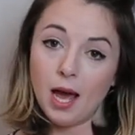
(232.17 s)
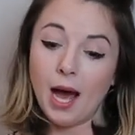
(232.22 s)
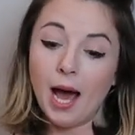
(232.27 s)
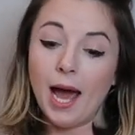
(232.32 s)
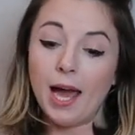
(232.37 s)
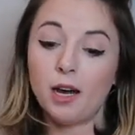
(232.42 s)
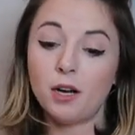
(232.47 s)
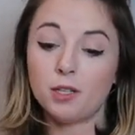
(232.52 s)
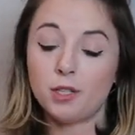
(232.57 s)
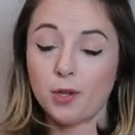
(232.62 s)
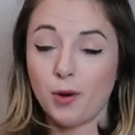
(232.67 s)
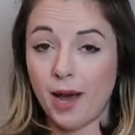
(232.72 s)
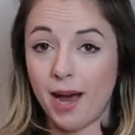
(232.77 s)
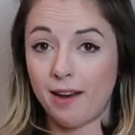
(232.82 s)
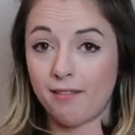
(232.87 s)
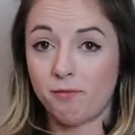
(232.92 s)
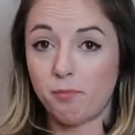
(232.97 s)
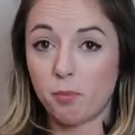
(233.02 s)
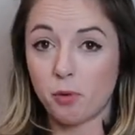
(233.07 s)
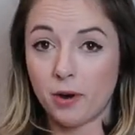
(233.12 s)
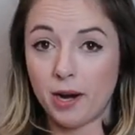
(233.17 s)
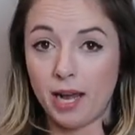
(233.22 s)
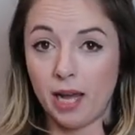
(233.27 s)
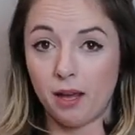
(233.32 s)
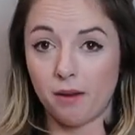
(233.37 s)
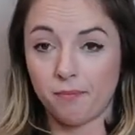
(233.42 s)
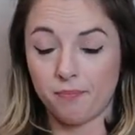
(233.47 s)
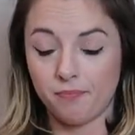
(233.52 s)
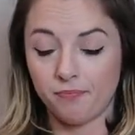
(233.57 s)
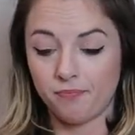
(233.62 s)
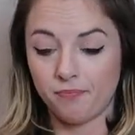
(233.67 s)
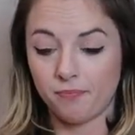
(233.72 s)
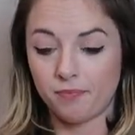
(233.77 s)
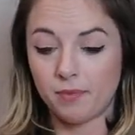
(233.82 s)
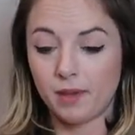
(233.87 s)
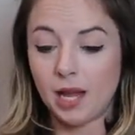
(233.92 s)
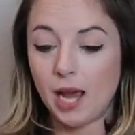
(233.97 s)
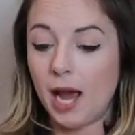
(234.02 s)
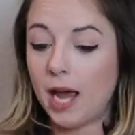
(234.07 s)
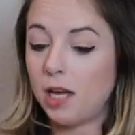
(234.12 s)
I also have brie.
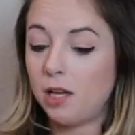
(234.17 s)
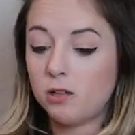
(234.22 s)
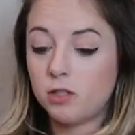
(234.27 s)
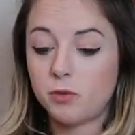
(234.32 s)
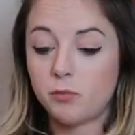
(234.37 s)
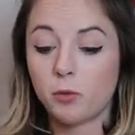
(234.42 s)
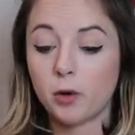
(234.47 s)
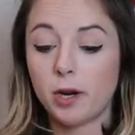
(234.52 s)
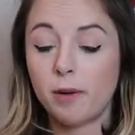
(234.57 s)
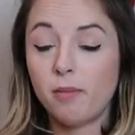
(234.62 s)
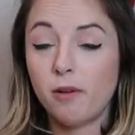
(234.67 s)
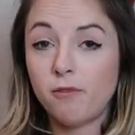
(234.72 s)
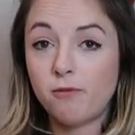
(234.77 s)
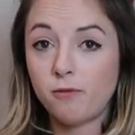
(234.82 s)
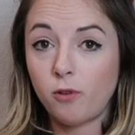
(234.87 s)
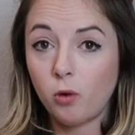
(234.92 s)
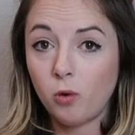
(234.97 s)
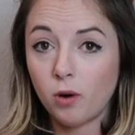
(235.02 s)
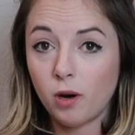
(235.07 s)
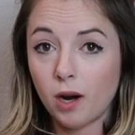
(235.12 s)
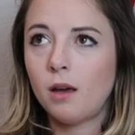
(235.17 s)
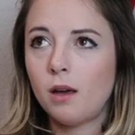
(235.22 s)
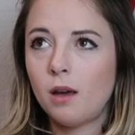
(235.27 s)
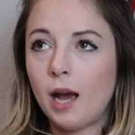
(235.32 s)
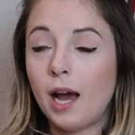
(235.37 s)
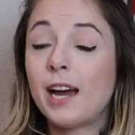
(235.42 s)
I used brie before.